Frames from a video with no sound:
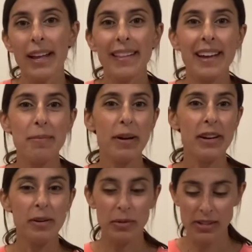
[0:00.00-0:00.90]
like
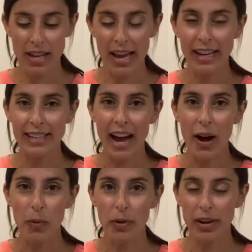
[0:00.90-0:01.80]
Mary was saying,
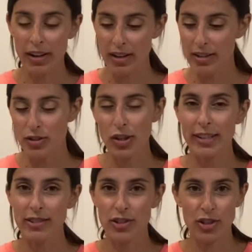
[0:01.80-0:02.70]
now we're gonna
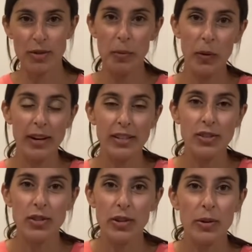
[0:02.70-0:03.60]
transition more
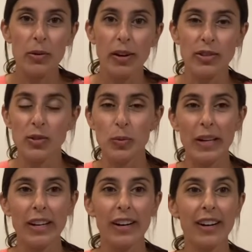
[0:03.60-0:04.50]
into a
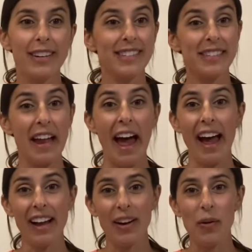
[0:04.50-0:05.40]
sweeter
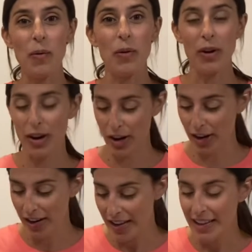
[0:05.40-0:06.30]
snack
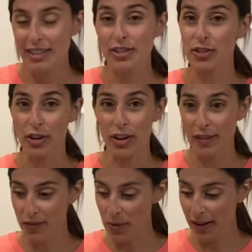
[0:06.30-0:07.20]
or dessert
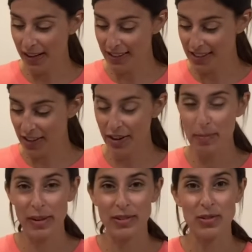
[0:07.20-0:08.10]
if you want to consider
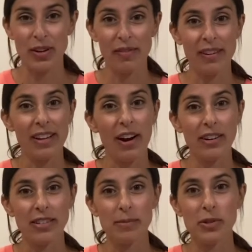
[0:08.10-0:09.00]
it, because there definitely
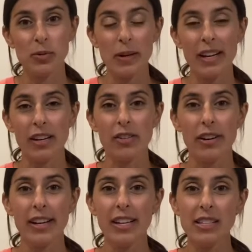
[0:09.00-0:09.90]
are some sweet
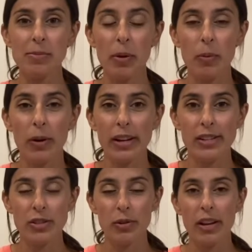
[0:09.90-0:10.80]
ingredients, but we're
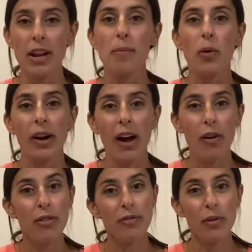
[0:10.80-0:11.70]
gonna do it in a more
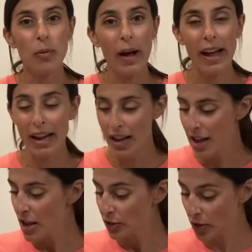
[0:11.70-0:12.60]
healthful way.
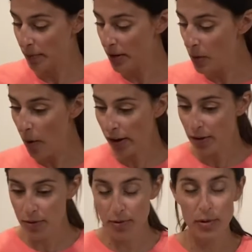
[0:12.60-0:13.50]
So I'm gonna walk
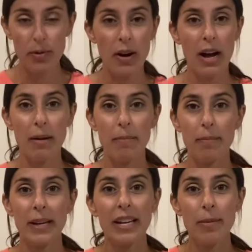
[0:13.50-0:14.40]
you through
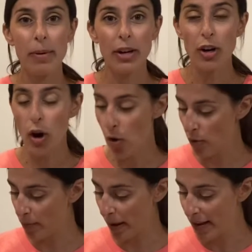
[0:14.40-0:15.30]
peanut butter
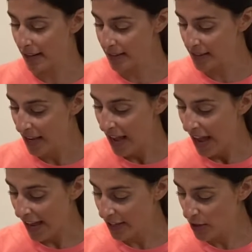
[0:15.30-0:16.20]
oat bites.
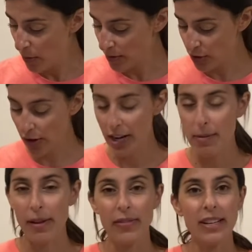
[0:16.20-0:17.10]
And you know what's great
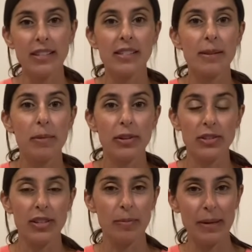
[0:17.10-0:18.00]
about these, similar
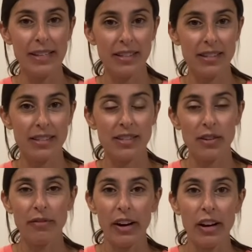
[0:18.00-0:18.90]
to the pizzas, is they're
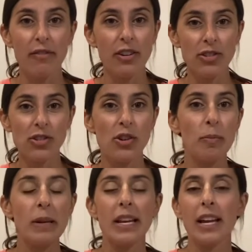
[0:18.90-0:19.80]
very versatile,
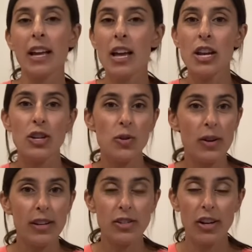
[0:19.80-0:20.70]
meaning you
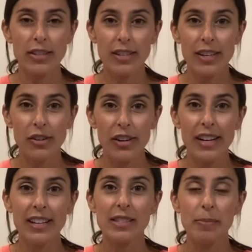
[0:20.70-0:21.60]
can adjust the
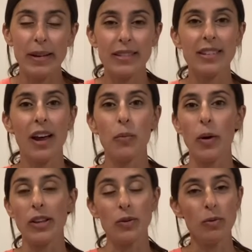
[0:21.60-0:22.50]
ingredients based on
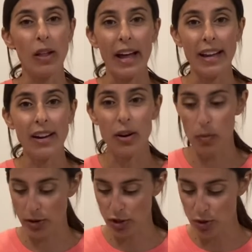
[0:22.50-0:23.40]
what you like or
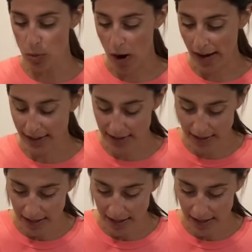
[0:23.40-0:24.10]
what you want.